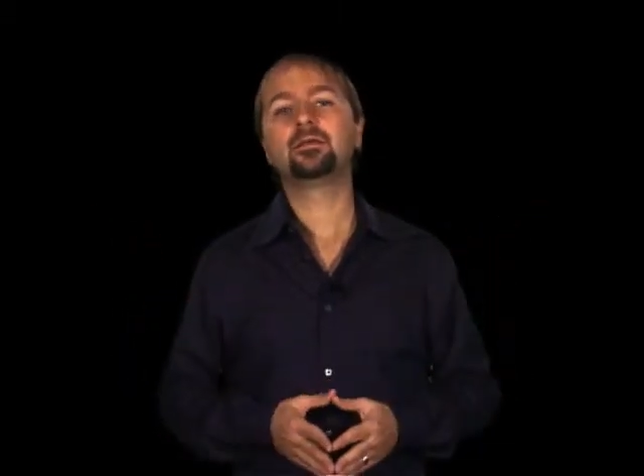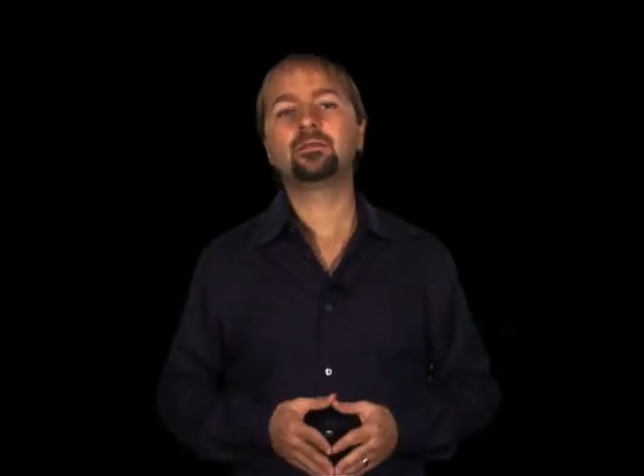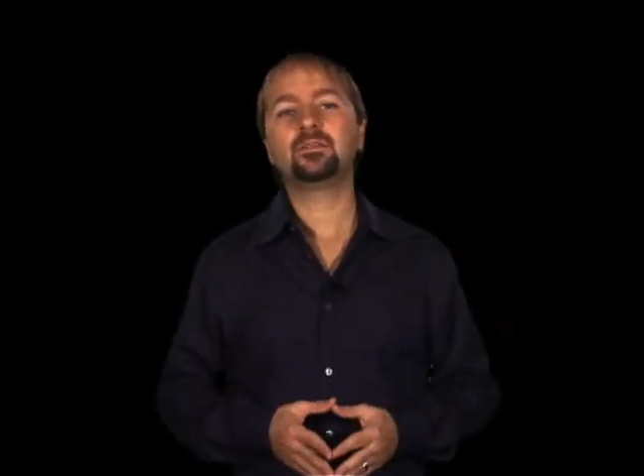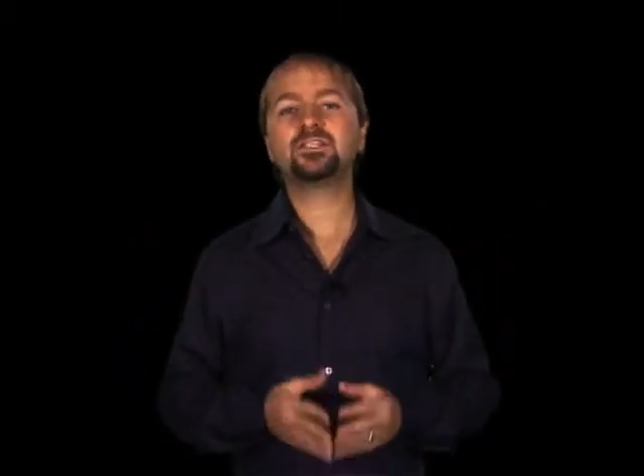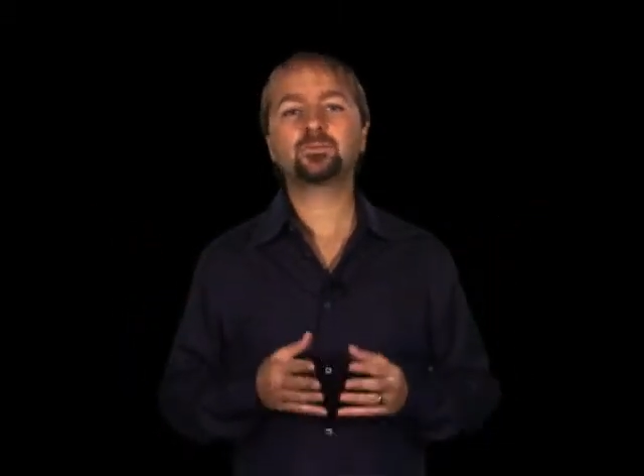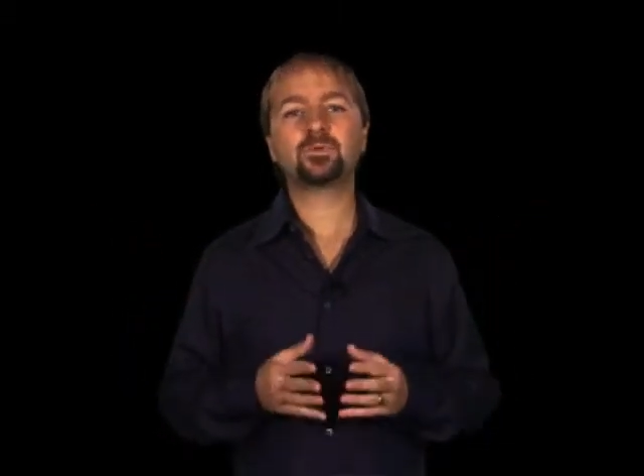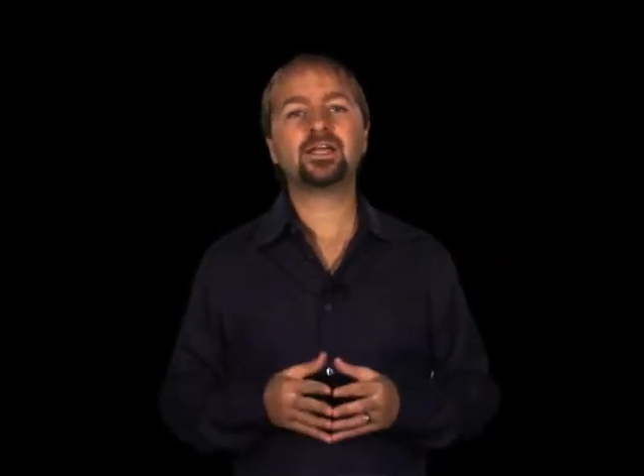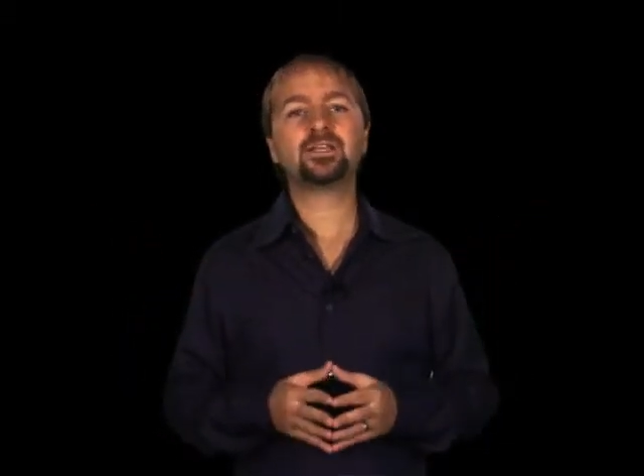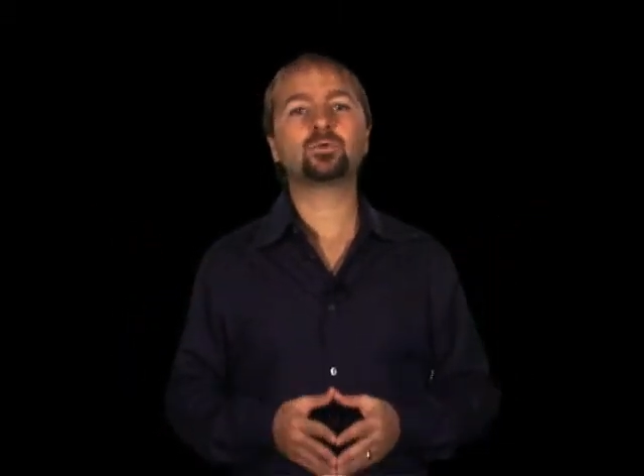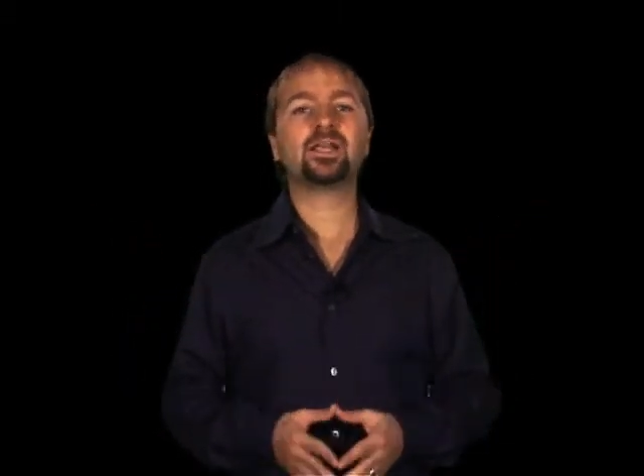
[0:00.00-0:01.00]
These
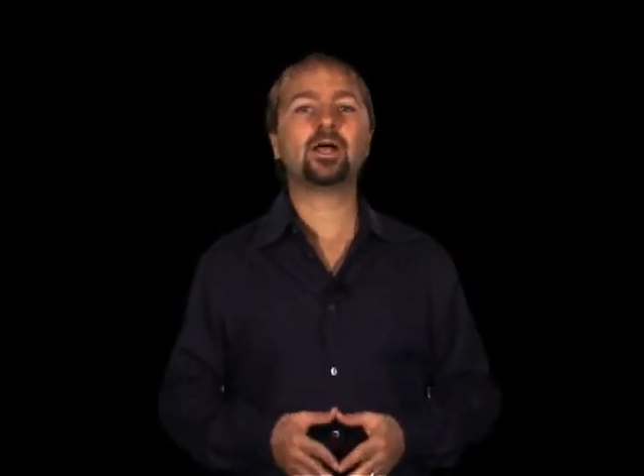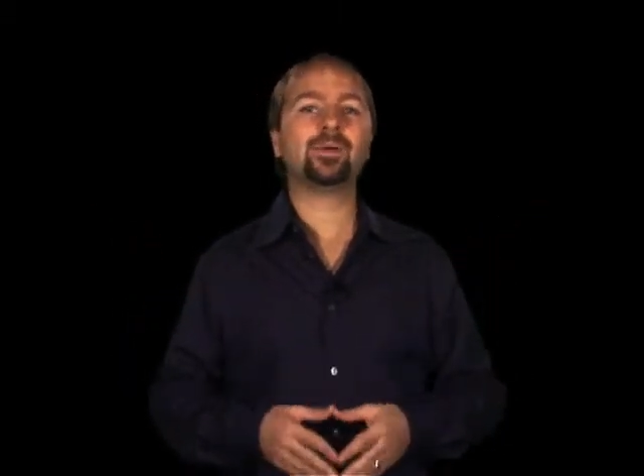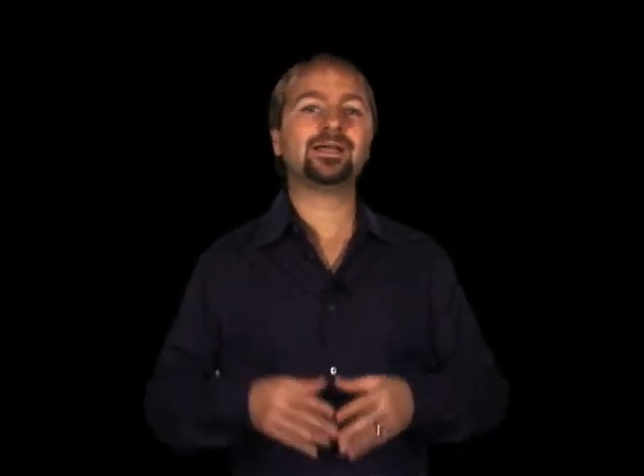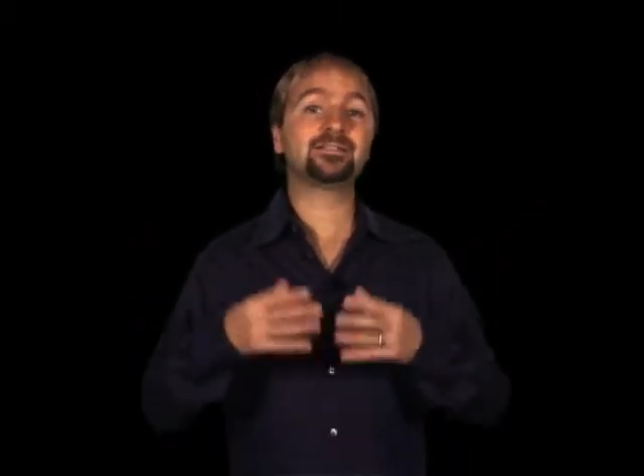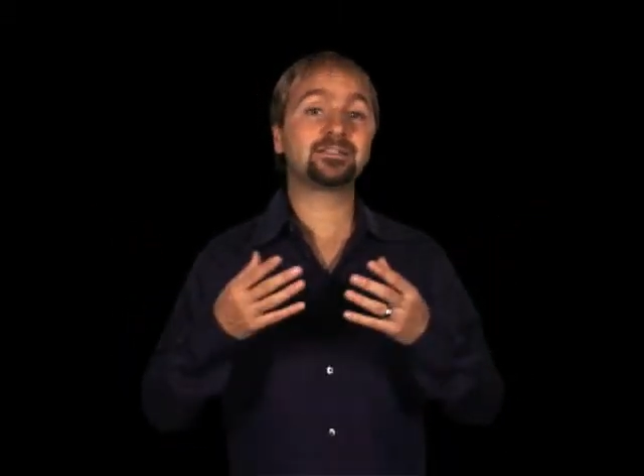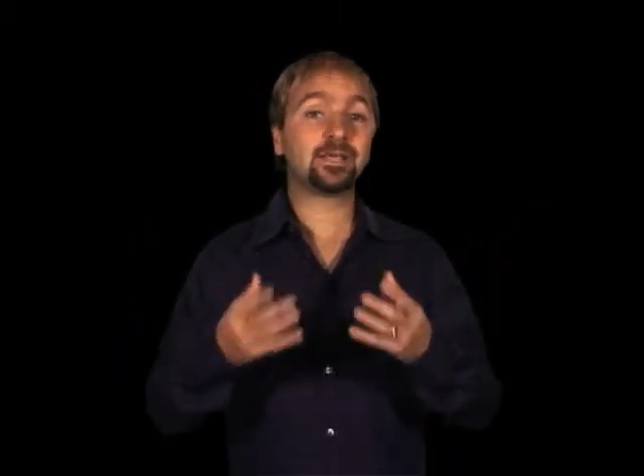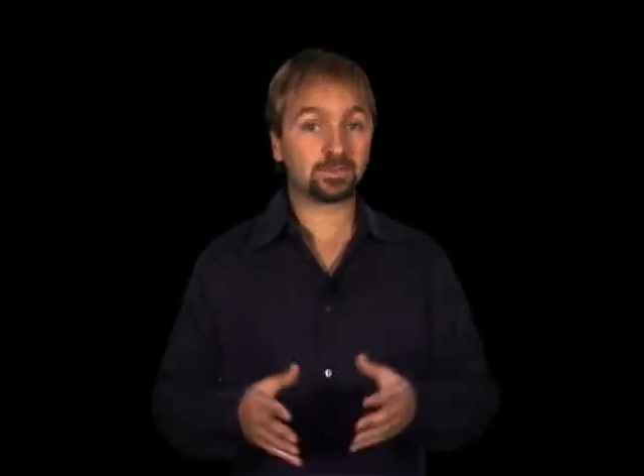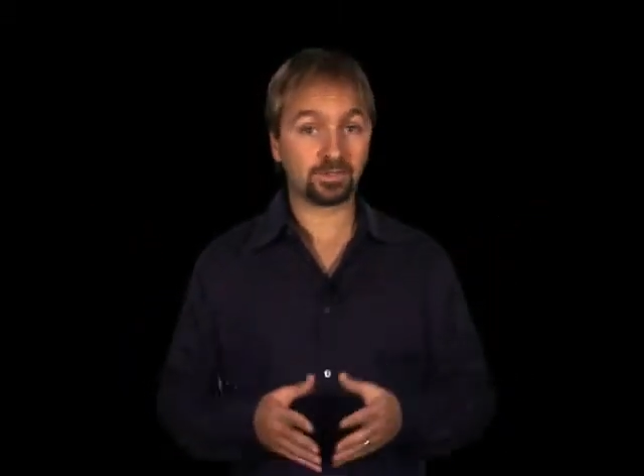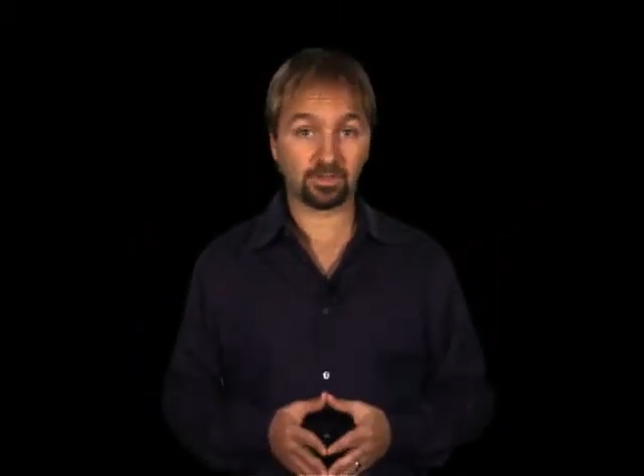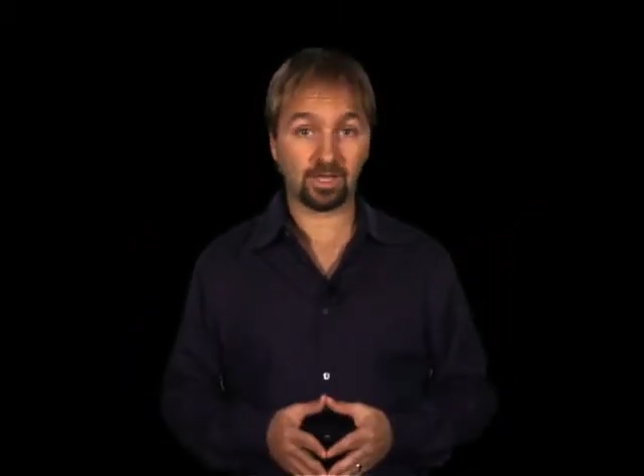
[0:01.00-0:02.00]
plays will help add
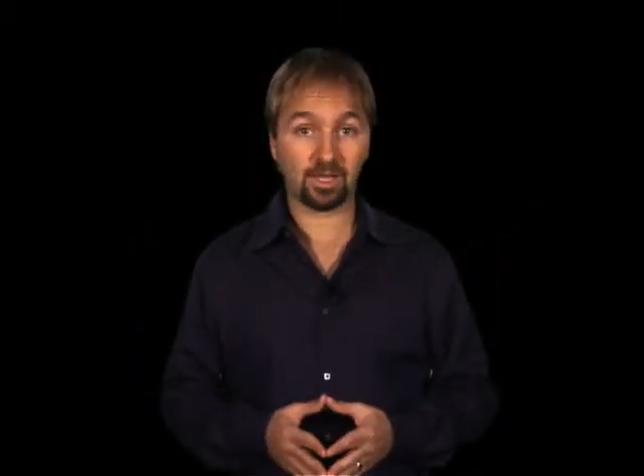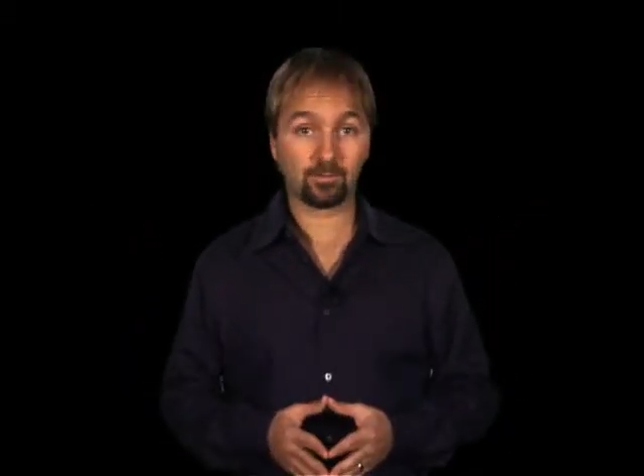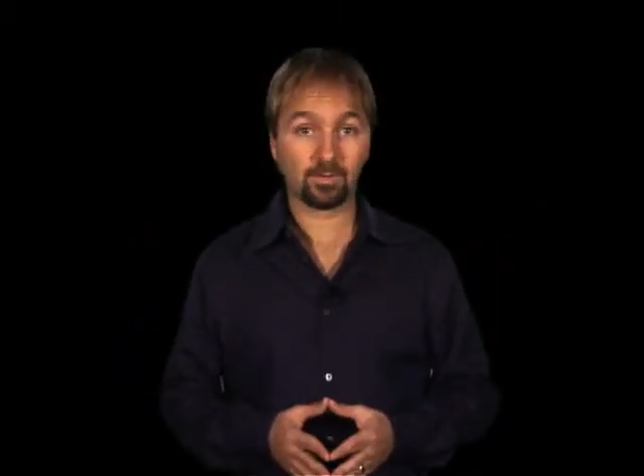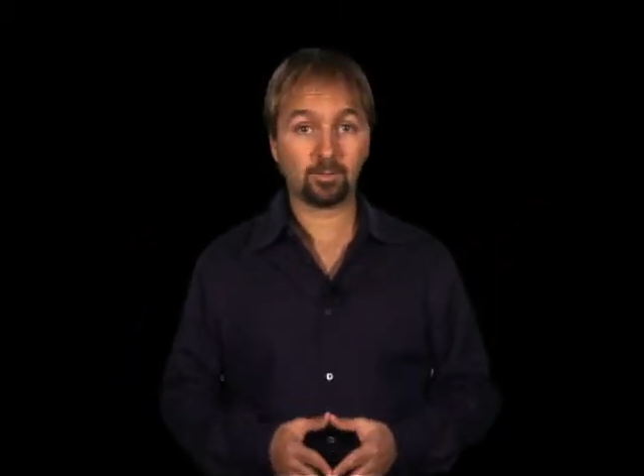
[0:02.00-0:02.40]
deception to your game.